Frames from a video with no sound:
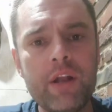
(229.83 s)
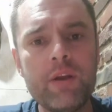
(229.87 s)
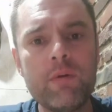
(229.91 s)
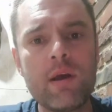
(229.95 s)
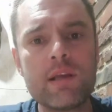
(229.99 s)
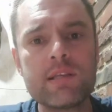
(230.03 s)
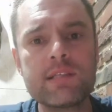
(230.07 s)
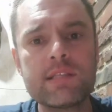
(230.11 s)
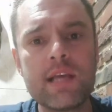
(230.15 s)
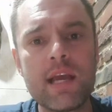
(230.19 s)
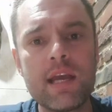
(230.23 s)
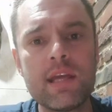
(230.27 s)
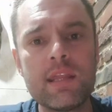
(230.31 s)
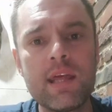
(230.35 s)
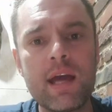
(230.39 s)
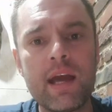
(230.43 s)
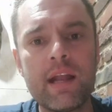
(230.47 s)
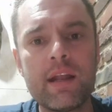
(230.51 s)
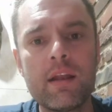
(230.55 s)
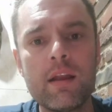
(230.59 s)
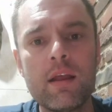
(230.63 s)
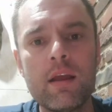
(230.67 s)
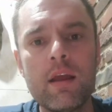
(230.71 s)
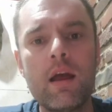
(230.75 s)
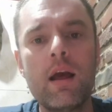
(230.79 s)
do I say
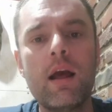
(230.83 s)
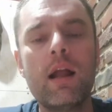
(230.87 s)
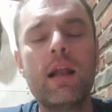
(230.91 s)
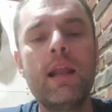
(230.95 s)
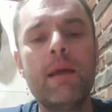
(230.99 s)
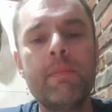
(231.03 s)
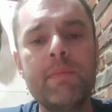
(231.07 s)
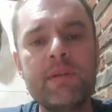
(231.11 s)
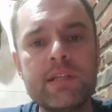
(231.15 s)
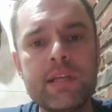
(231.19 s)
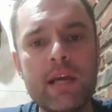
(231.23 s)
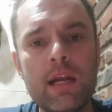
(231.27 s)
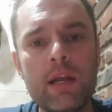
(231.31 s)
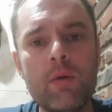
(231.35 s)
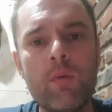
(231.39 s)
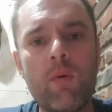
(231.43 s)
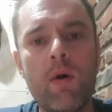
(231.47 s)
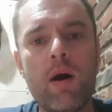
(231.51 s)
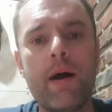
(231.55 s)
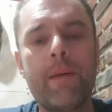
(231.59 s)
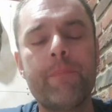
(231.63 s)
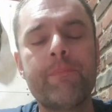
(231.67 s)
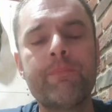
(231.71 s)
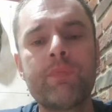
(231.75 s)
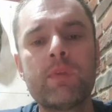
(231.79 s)
that? Let me tell you
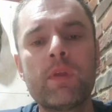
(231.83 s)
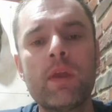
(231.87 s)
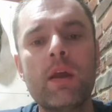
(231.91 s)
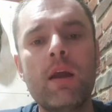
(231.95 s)
why.